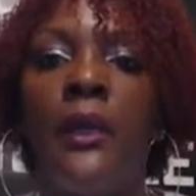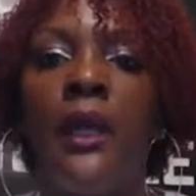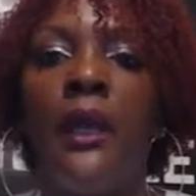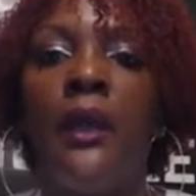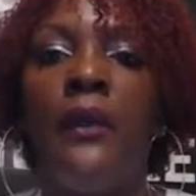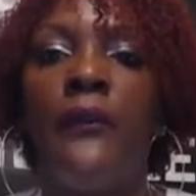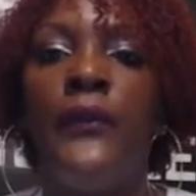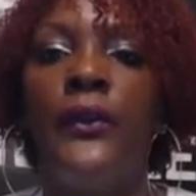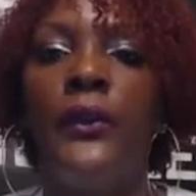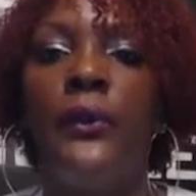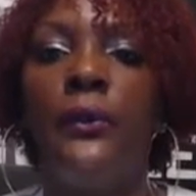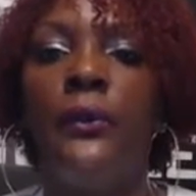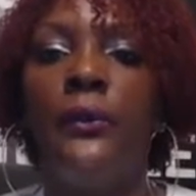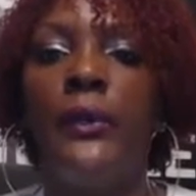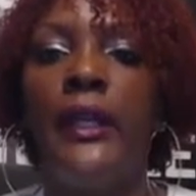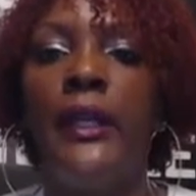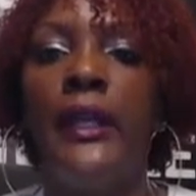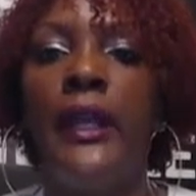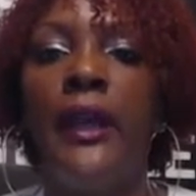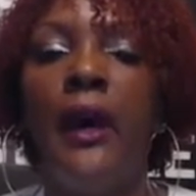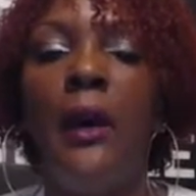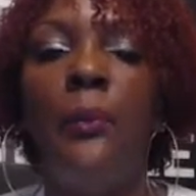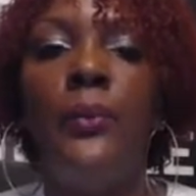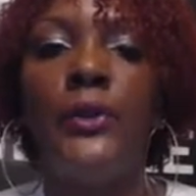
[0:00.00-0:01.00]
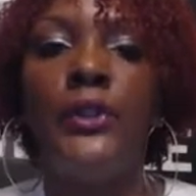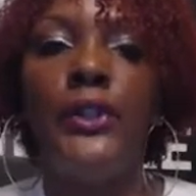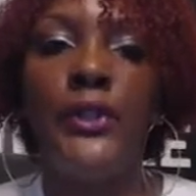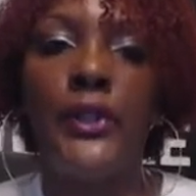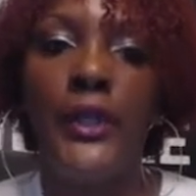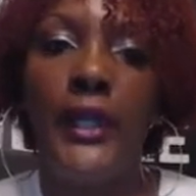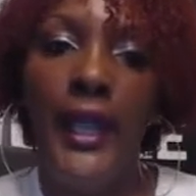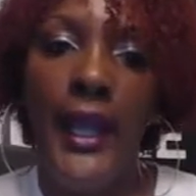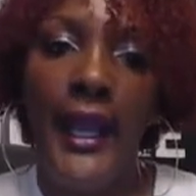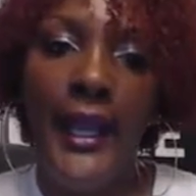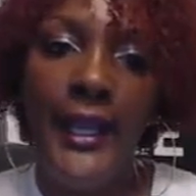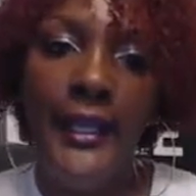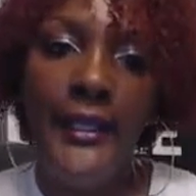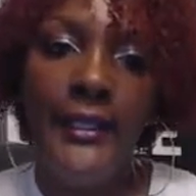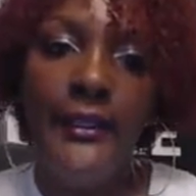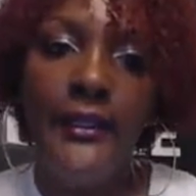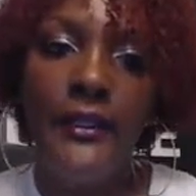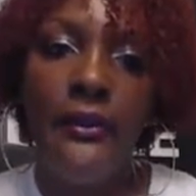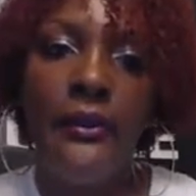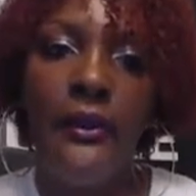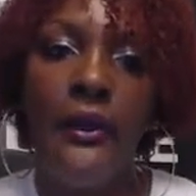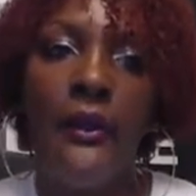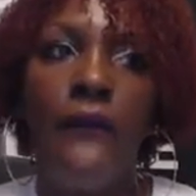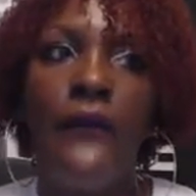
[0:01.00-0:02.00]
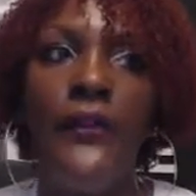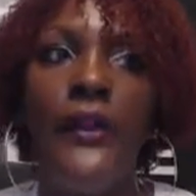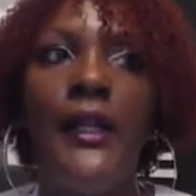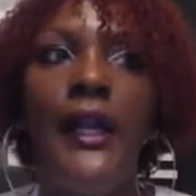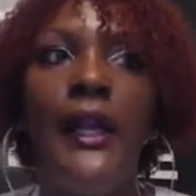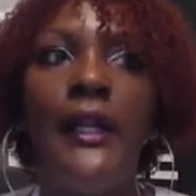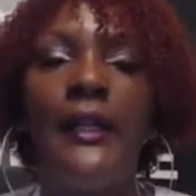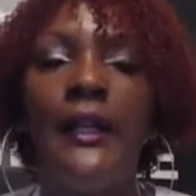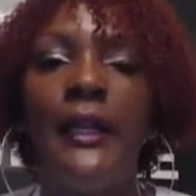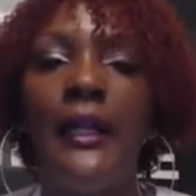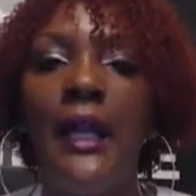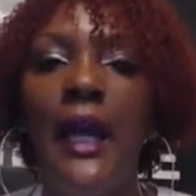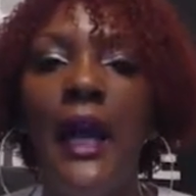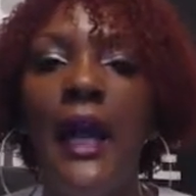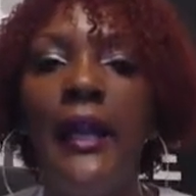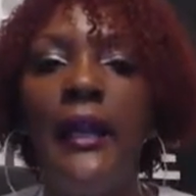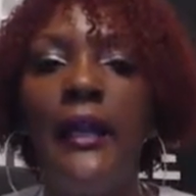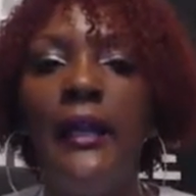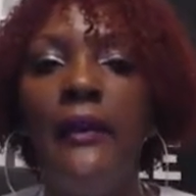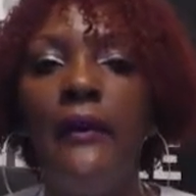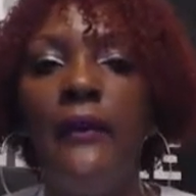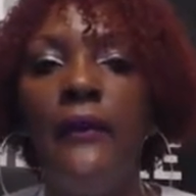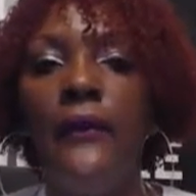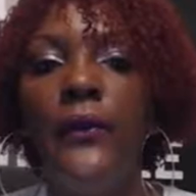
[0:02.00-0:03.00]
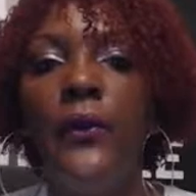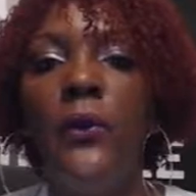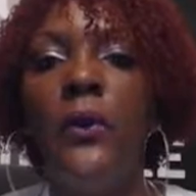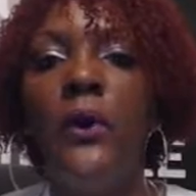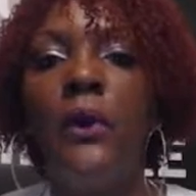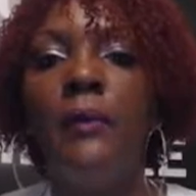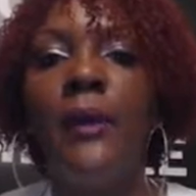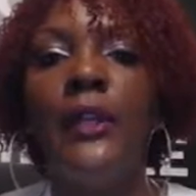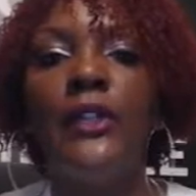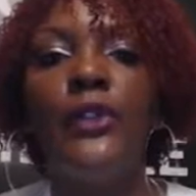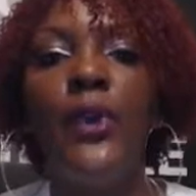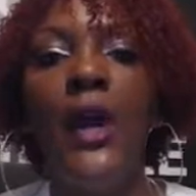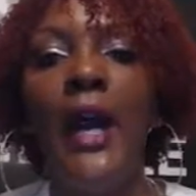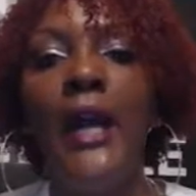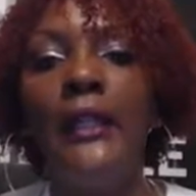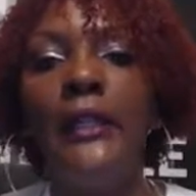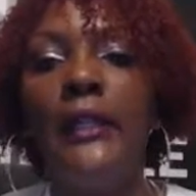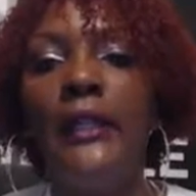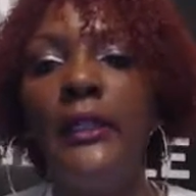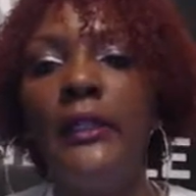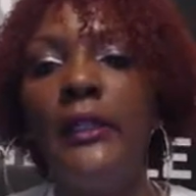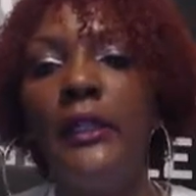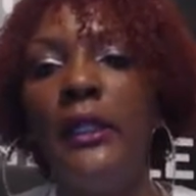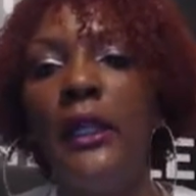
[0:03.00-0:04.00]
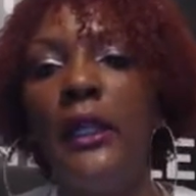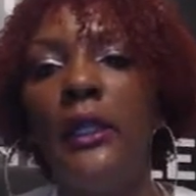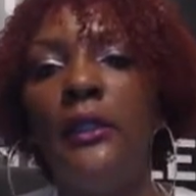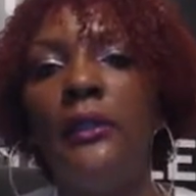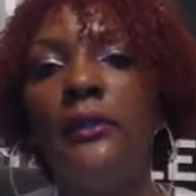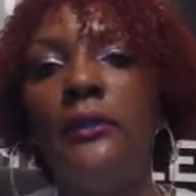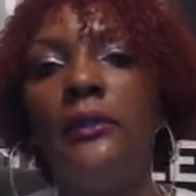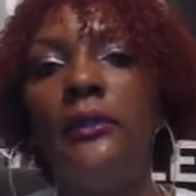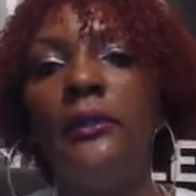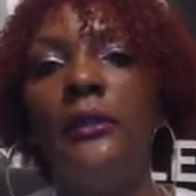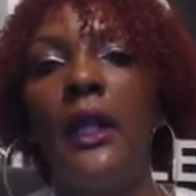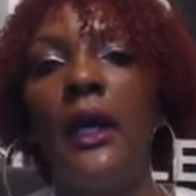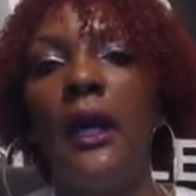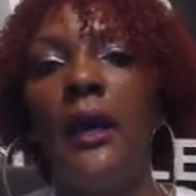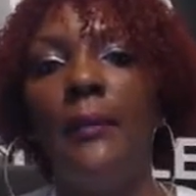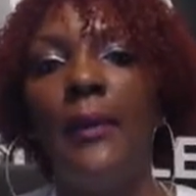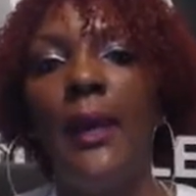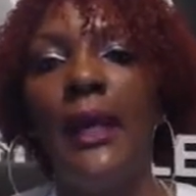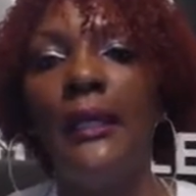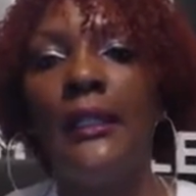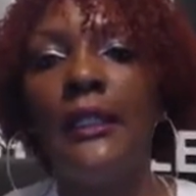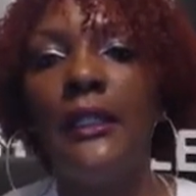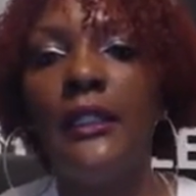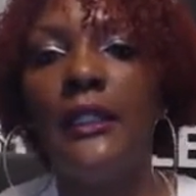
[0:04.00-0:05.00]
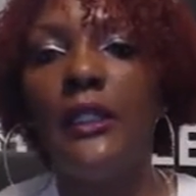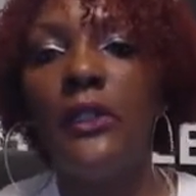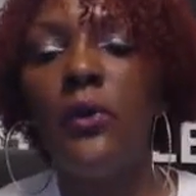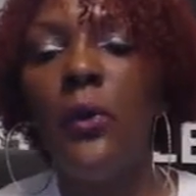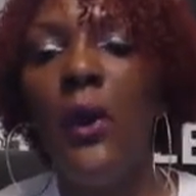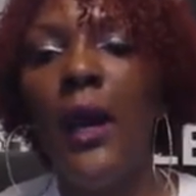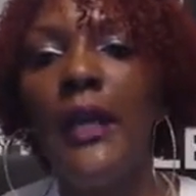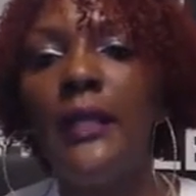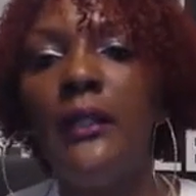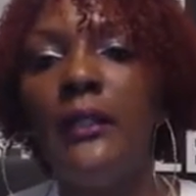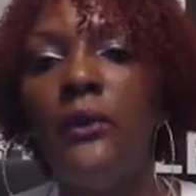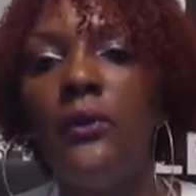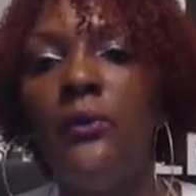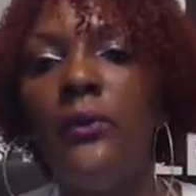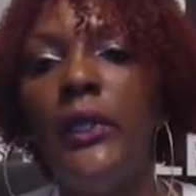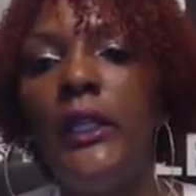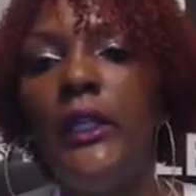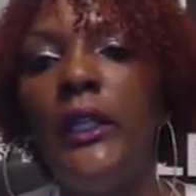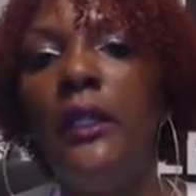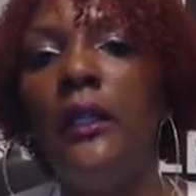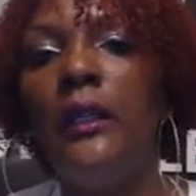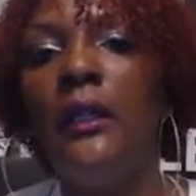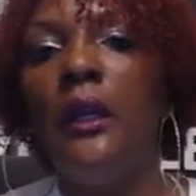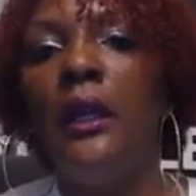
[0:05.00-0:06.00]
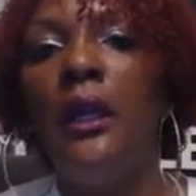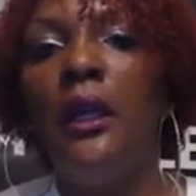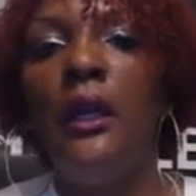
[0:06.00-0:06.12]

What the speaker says: If you need help with your case, you can fill out a client form. I try to get to those at least twice a week.